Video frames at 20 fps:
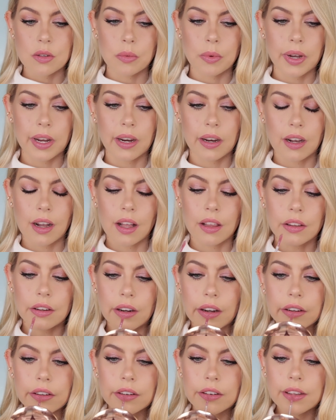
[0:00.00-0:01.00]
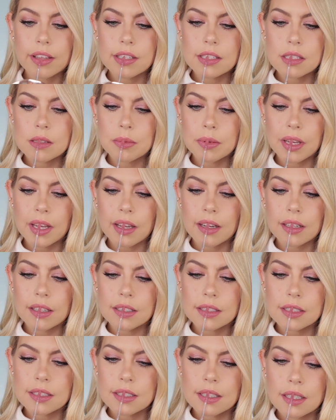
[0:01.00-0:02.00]
wear a color under this, to be
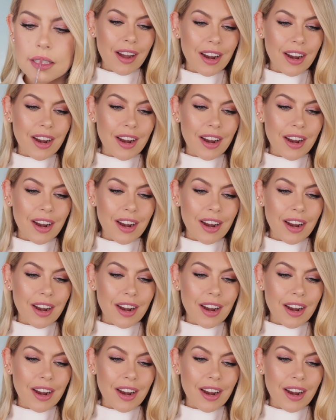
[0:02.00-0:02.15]
honest.